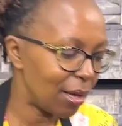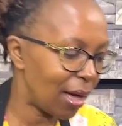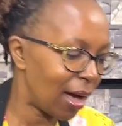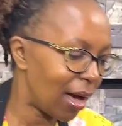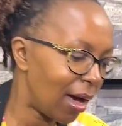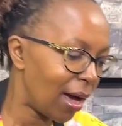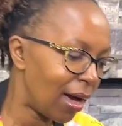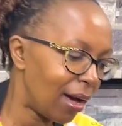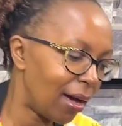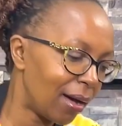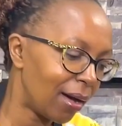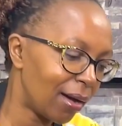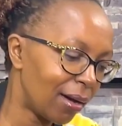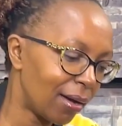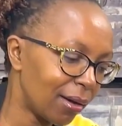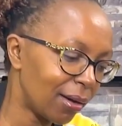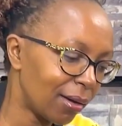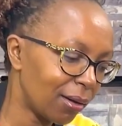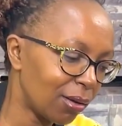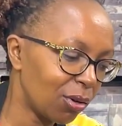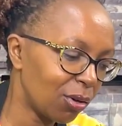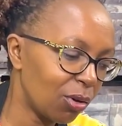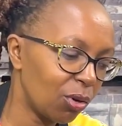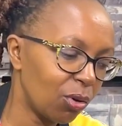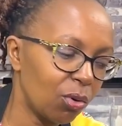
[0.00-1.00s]
a
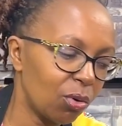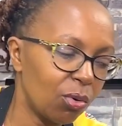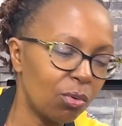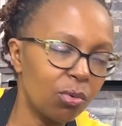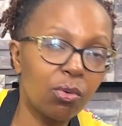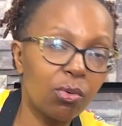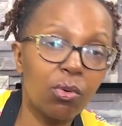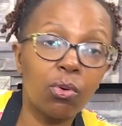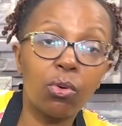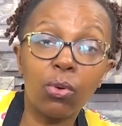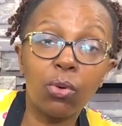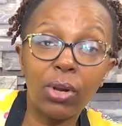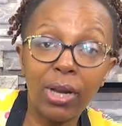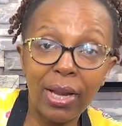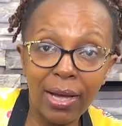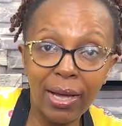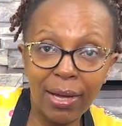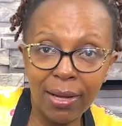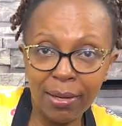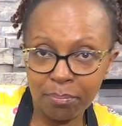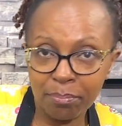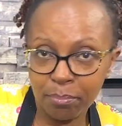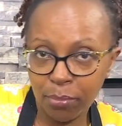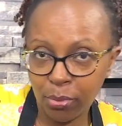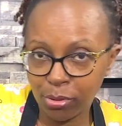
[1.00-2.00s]

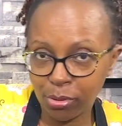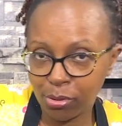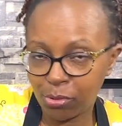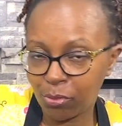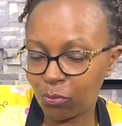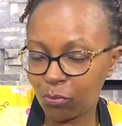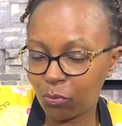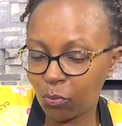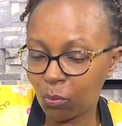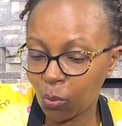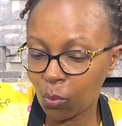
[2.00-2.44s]
cooler pot of